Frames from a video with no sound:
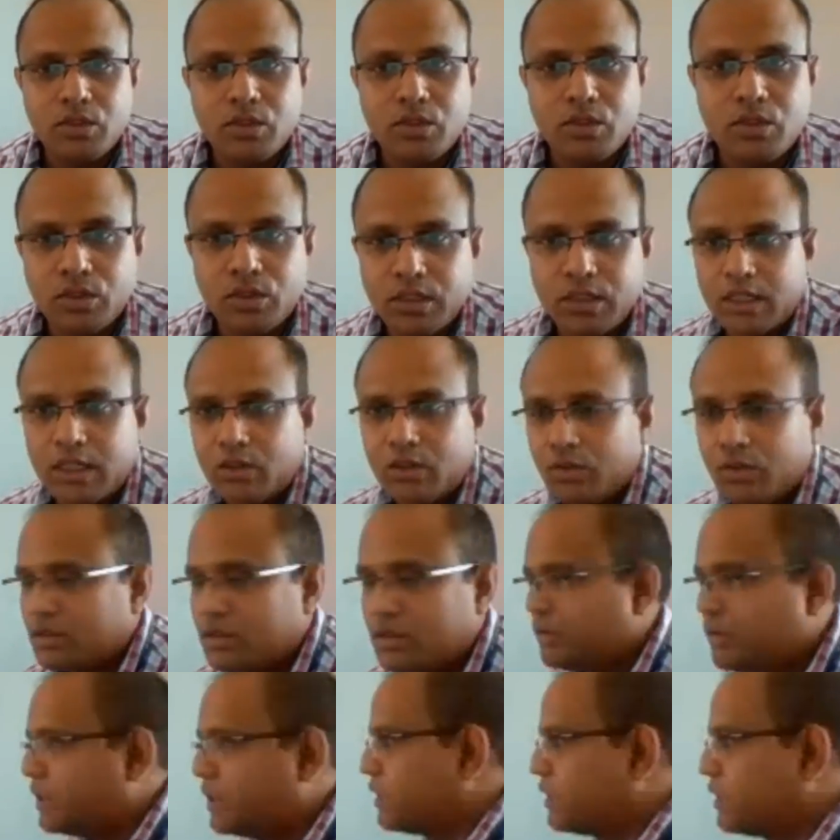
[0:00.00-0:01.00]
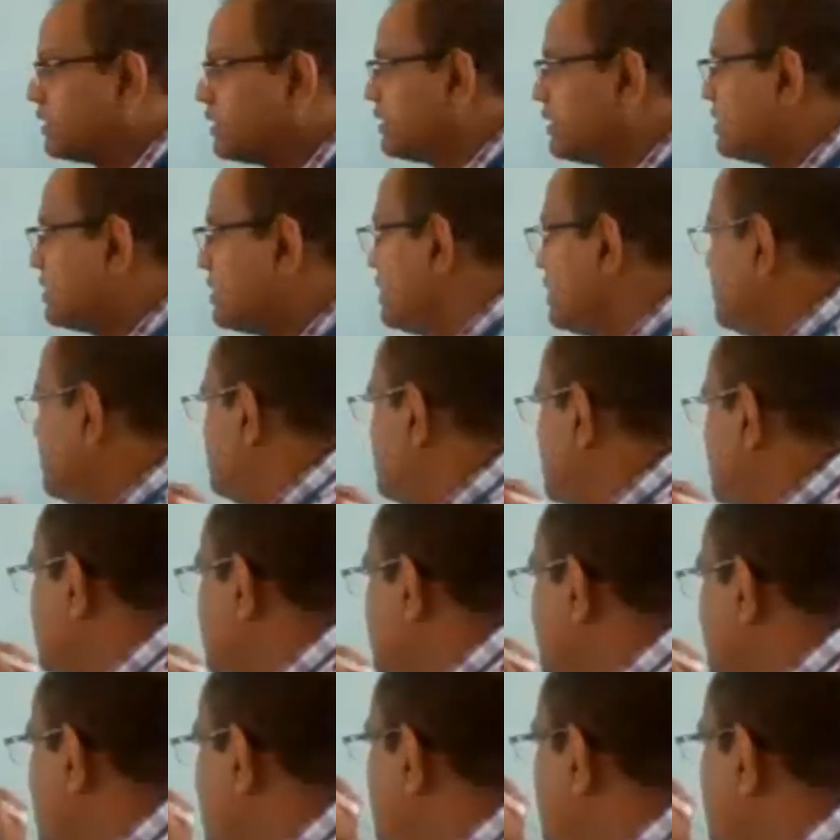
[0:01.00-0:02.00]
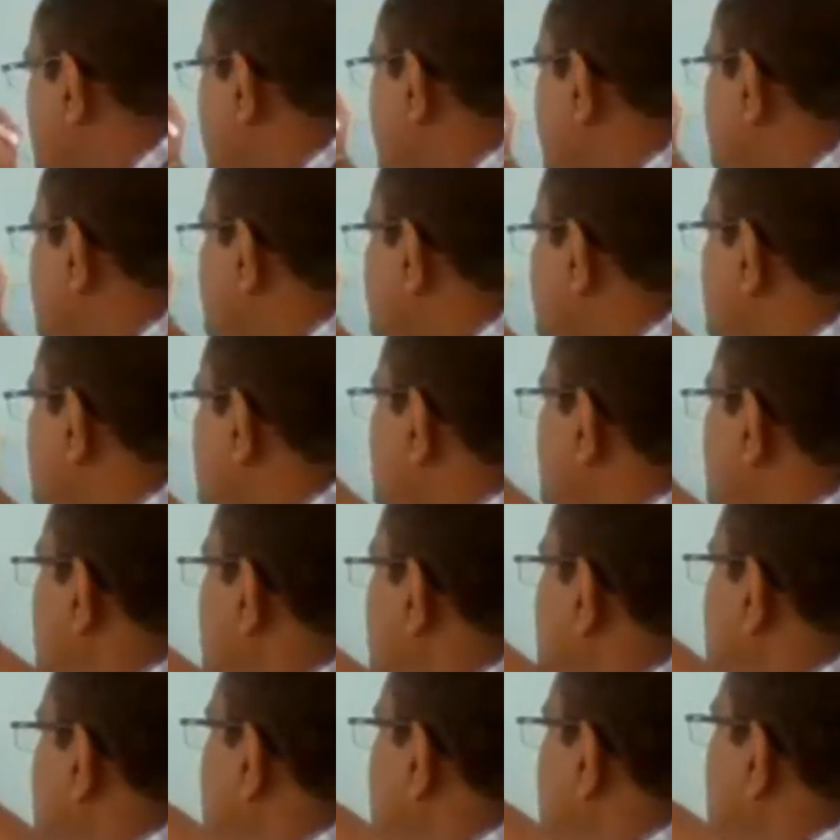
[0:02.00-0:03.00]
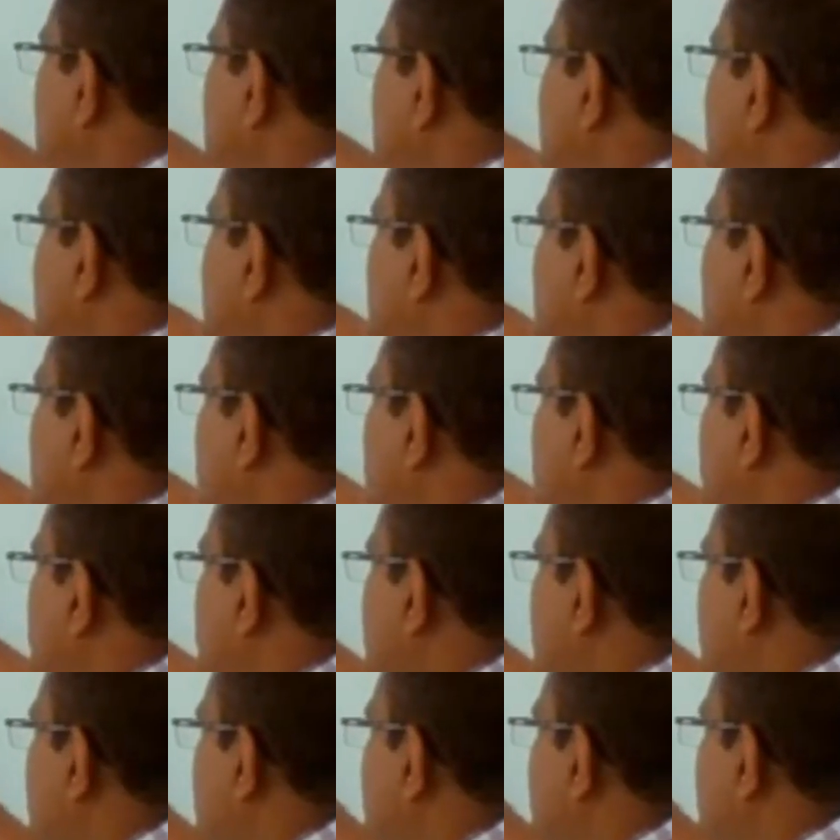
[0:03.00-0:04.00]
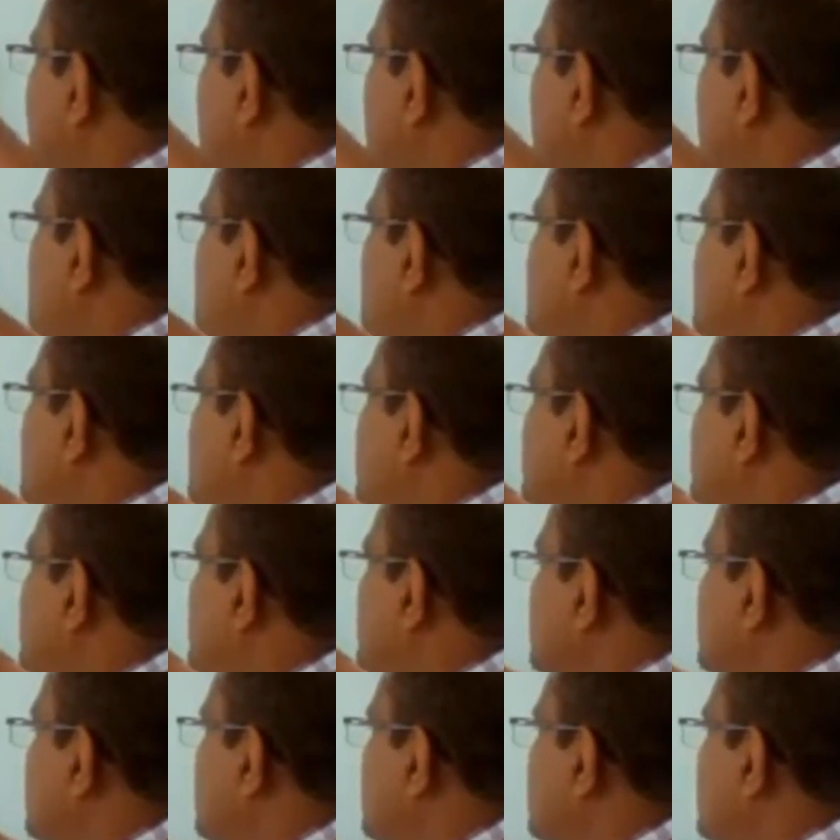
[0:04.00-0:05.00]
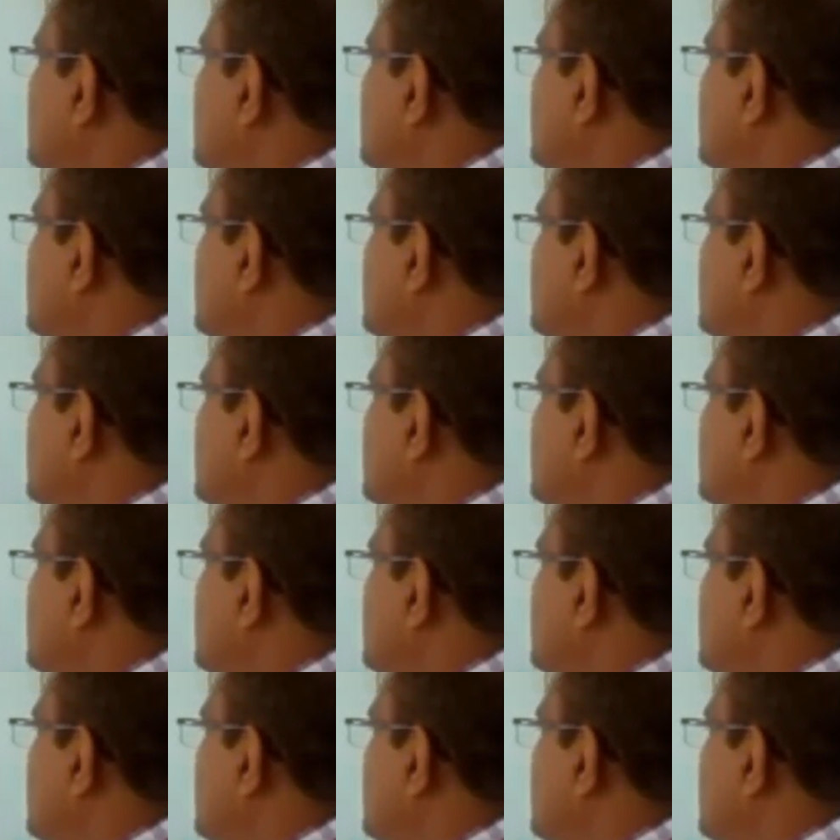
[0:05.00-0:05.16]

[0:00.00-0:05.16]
coincident nodes with same mesh element types. Suppose if I have a component like